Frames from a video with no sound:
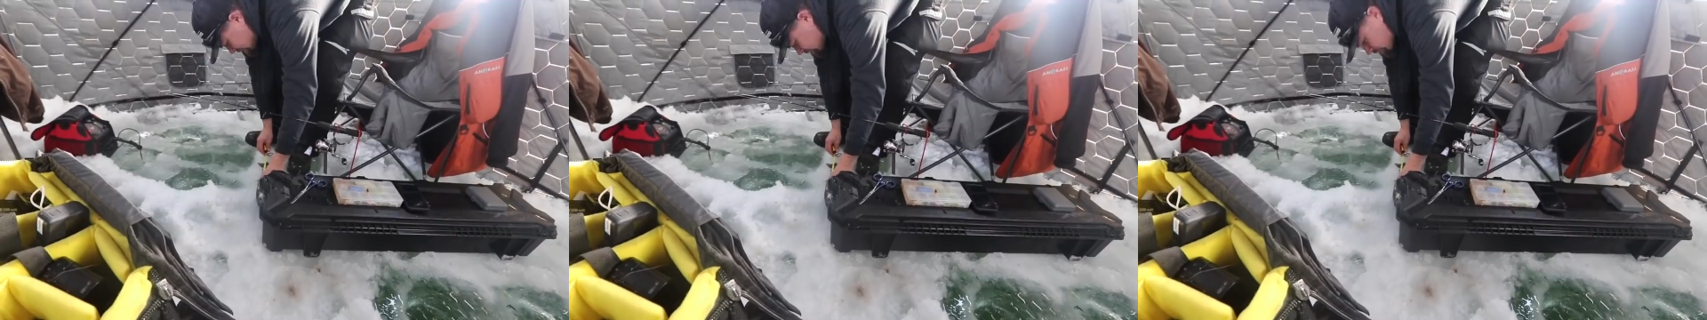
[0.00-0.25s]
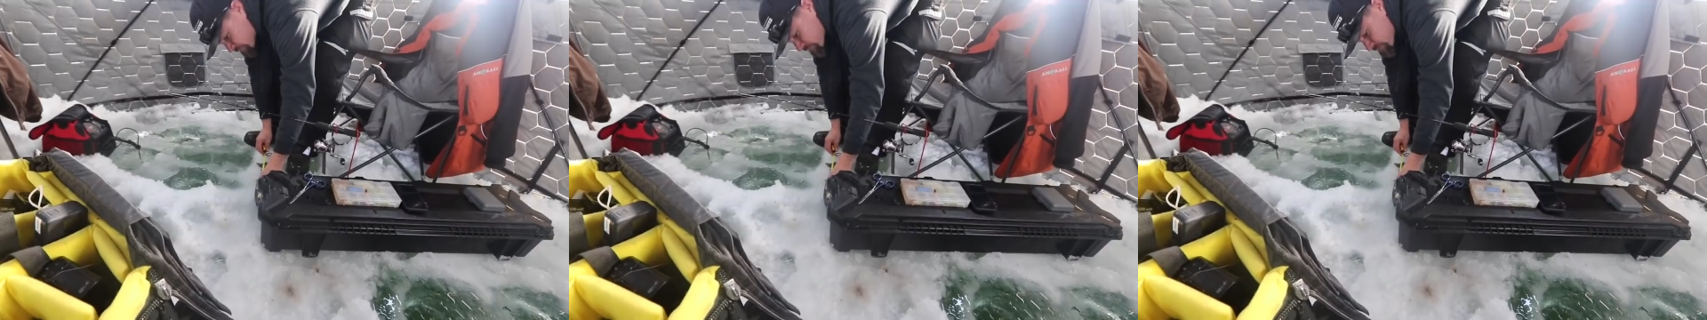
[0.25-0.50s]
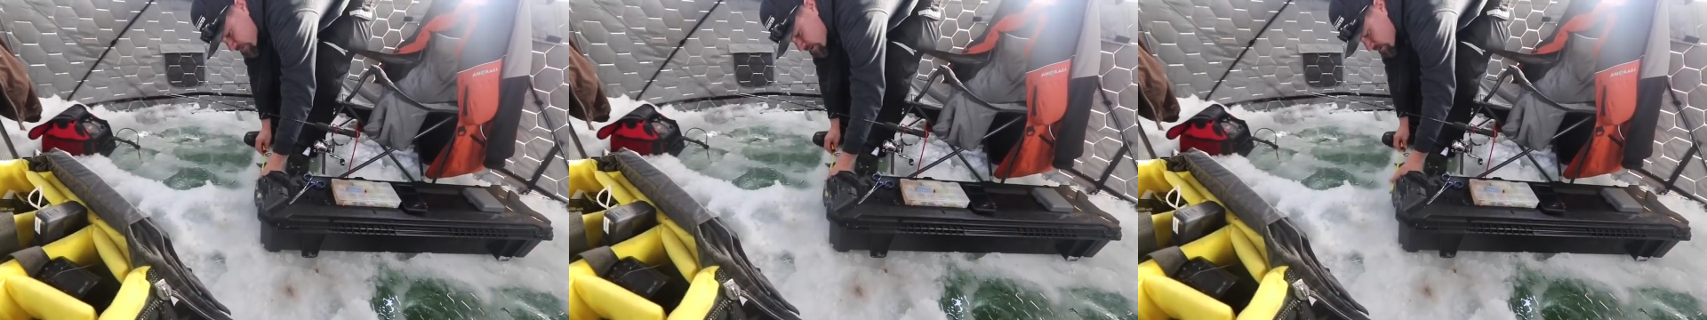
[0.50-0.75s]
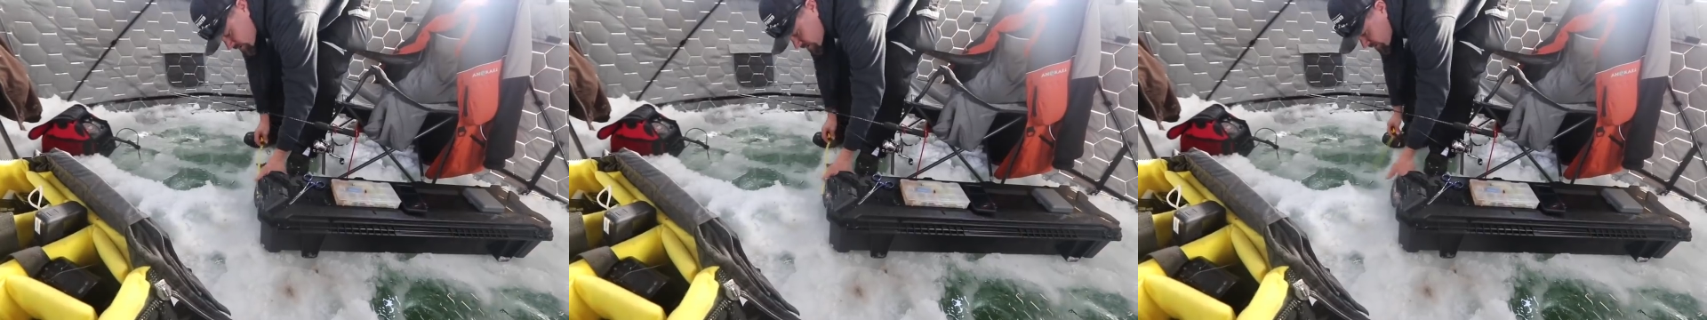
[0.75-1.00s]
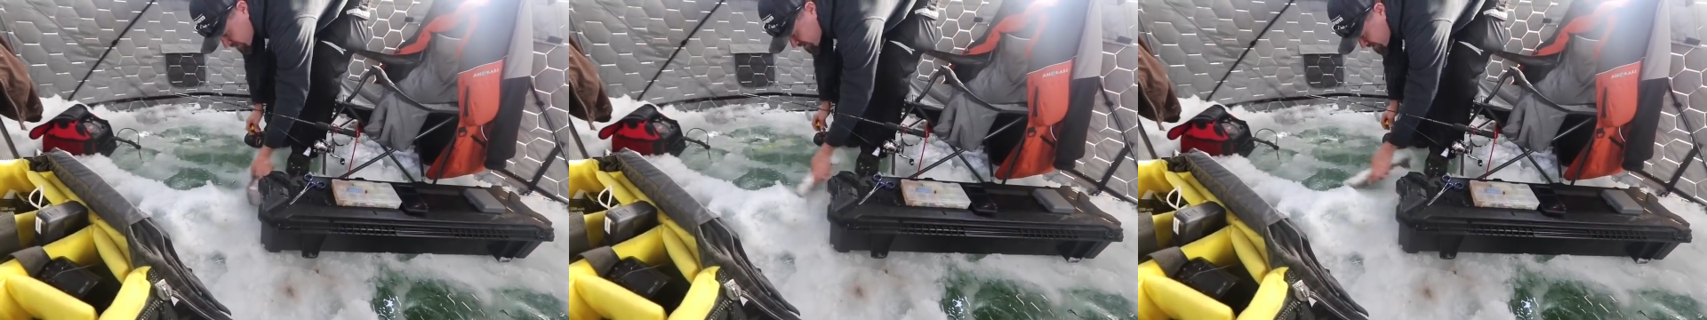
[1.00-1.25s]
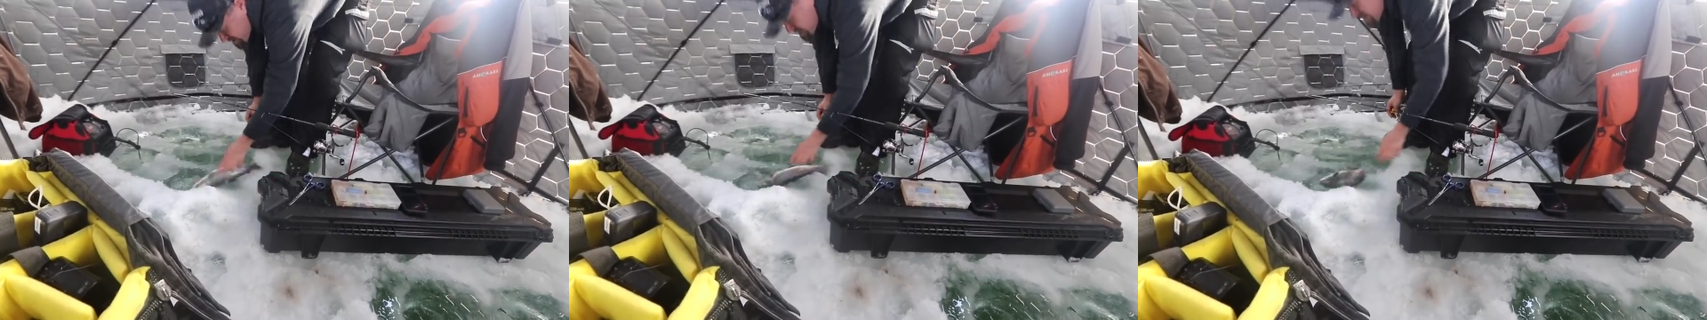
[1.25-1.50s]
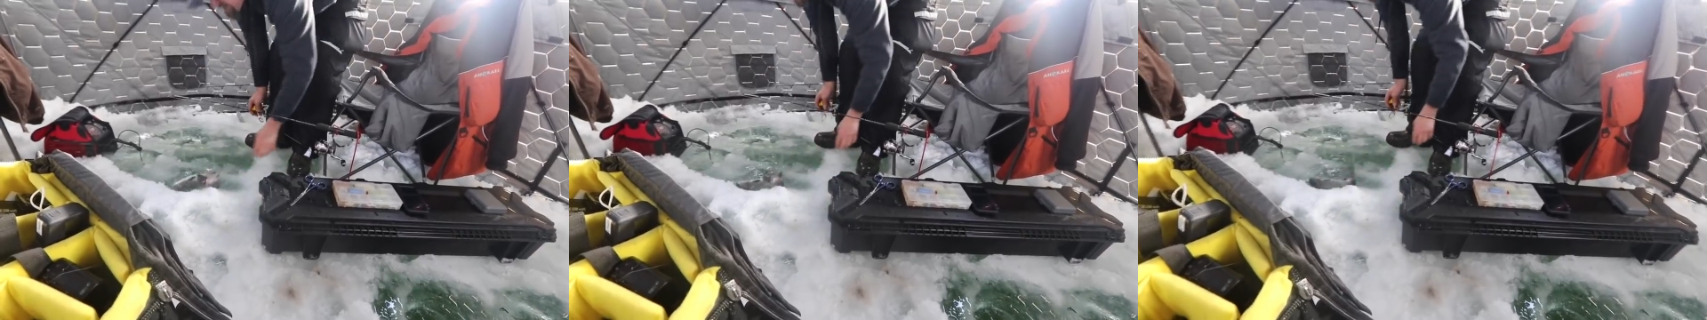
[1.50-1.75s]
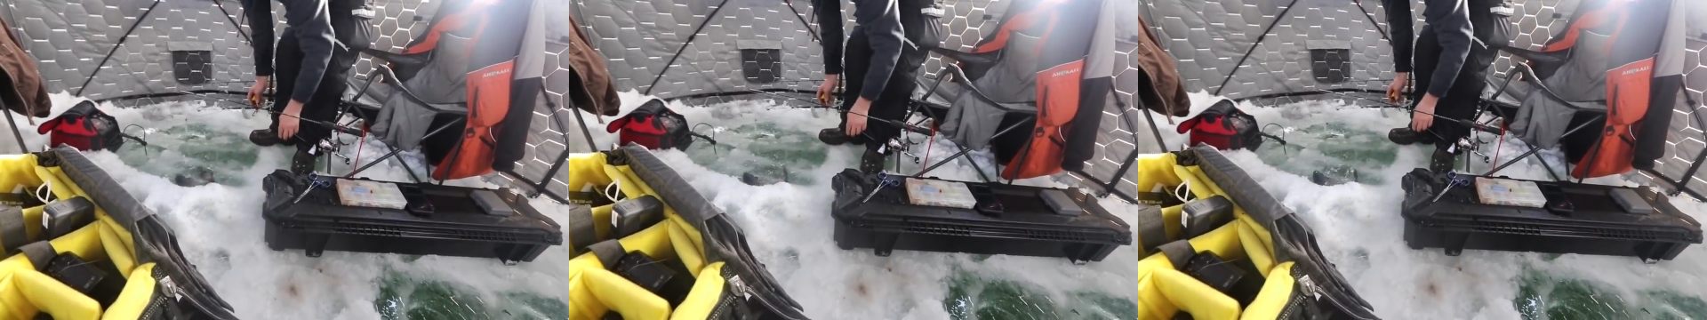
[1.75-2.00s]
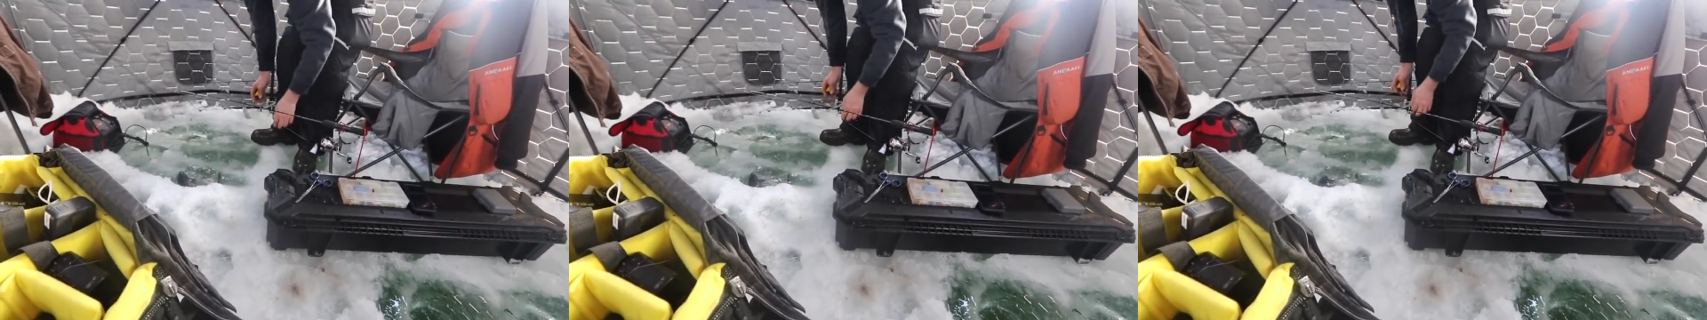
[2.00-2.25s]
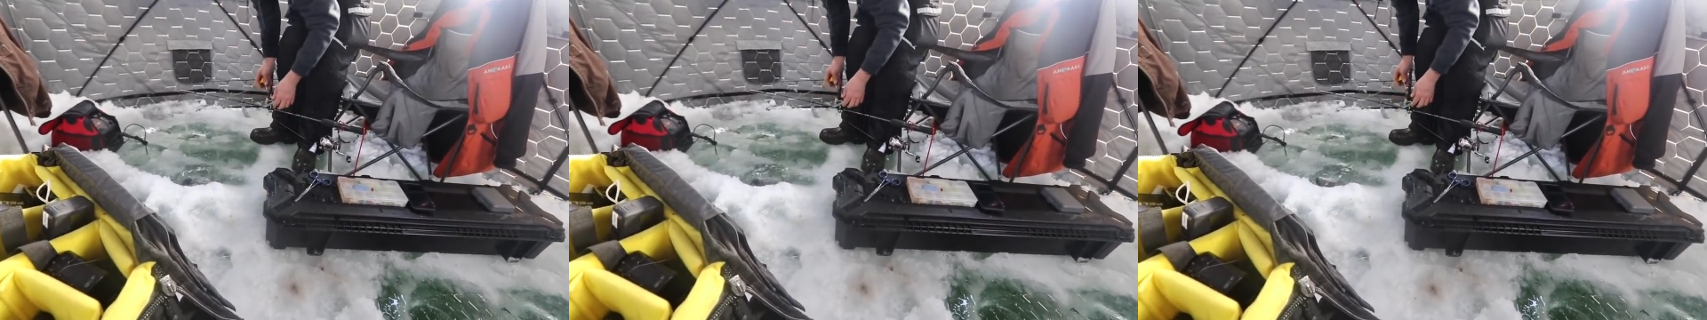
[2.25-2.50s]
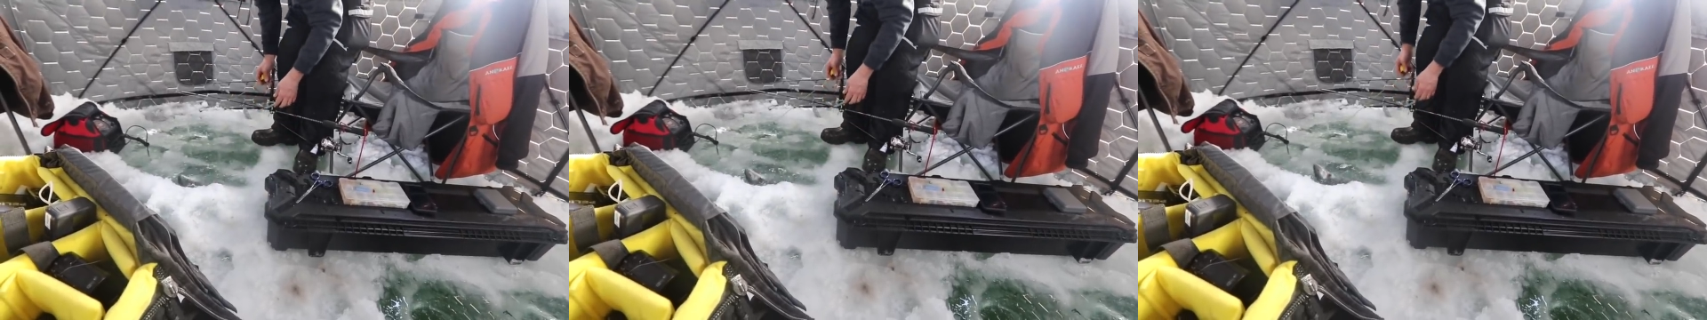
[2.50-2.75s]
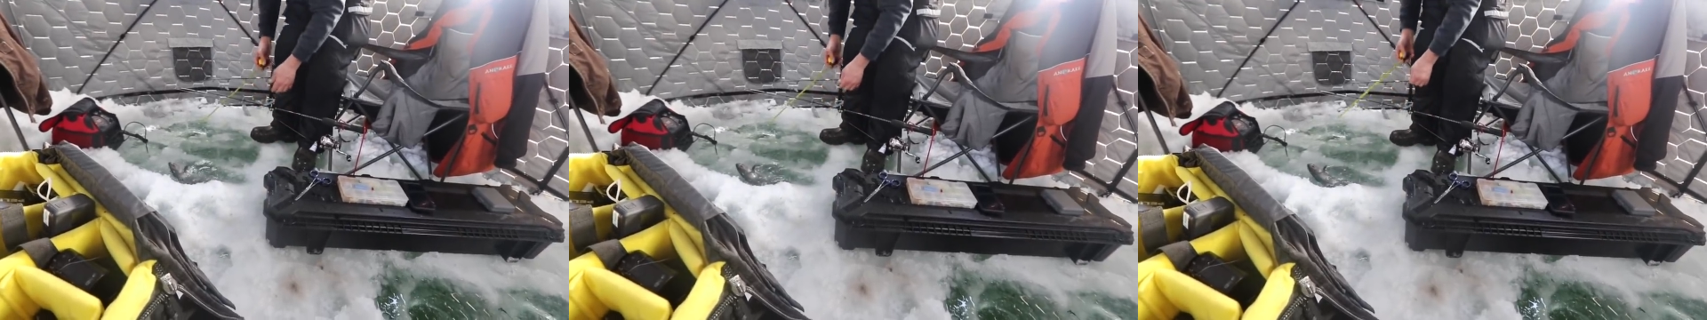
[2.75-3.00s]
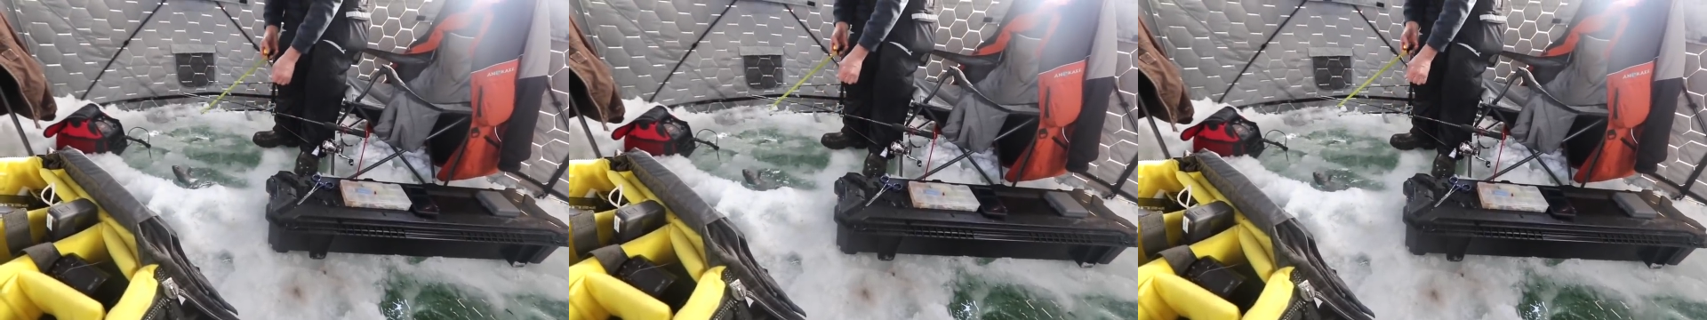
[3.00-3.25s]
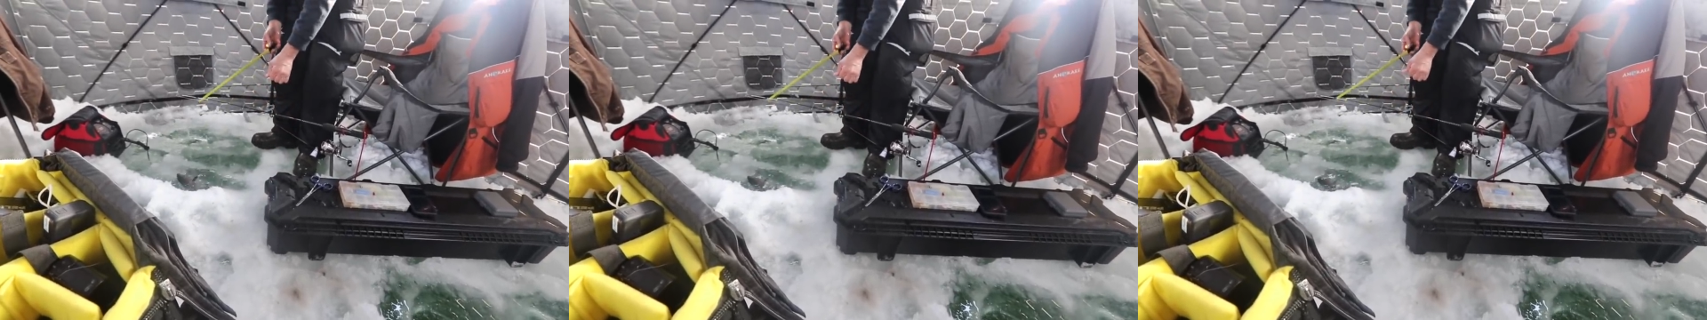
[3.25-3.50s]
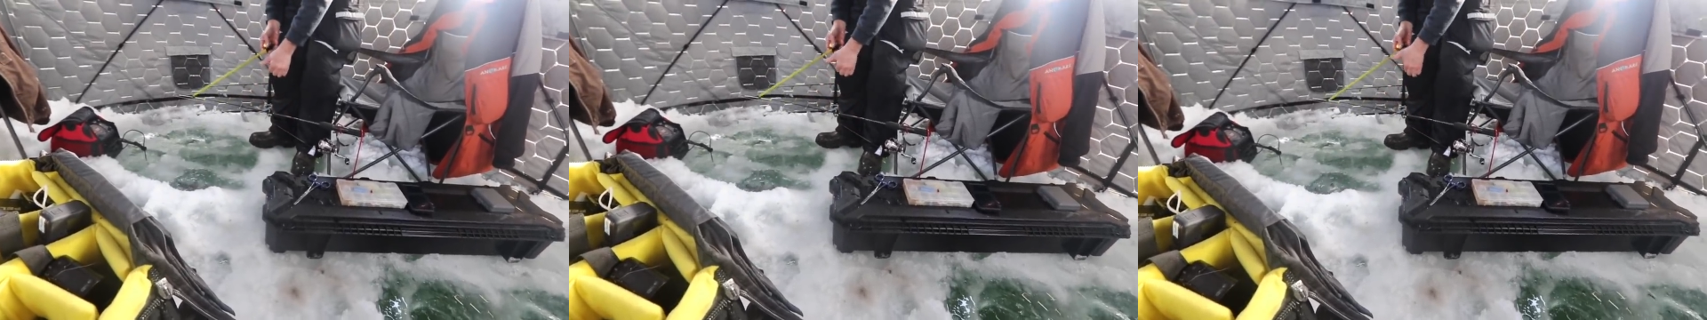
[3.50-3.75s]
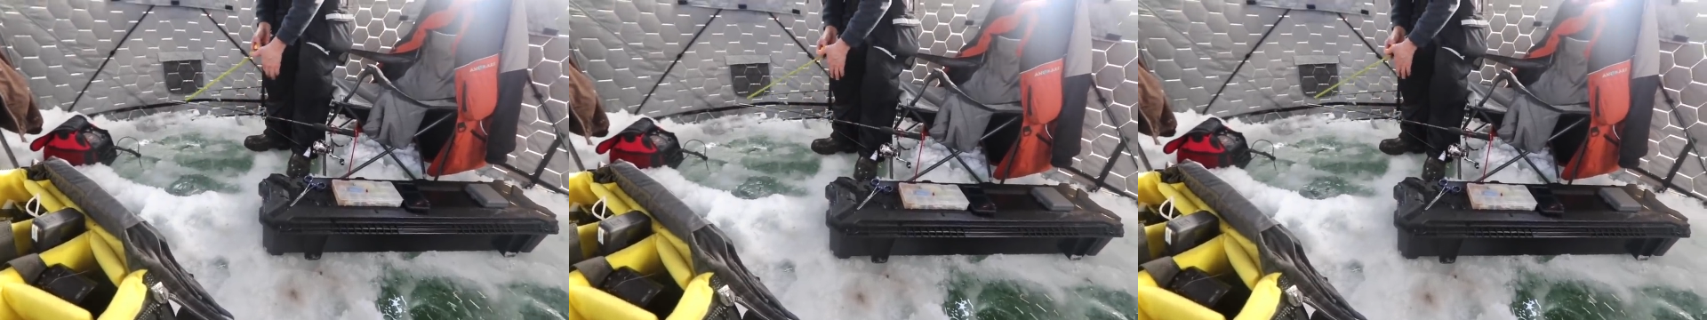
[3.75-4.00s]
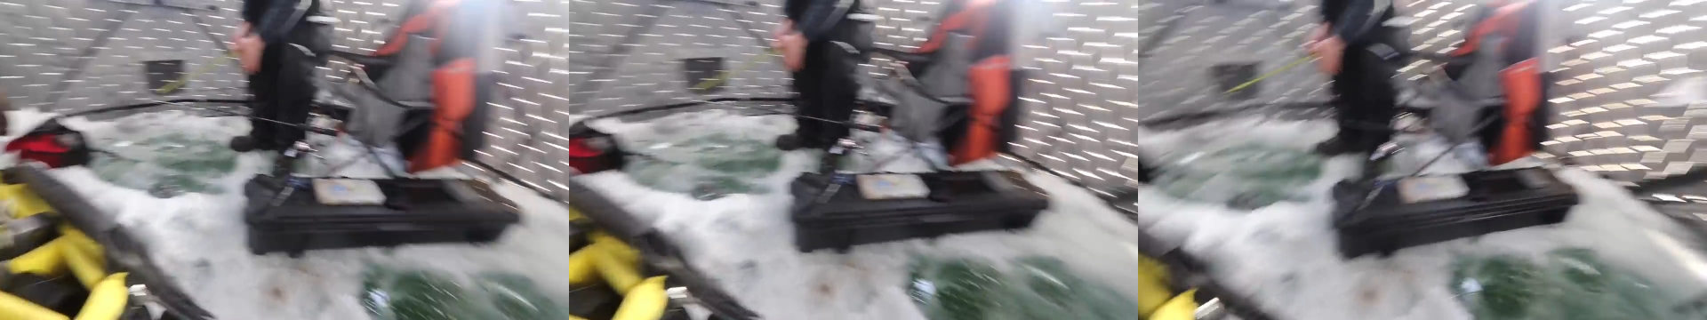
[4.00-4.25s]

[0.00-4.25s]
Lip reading: [unreadable: no face in view]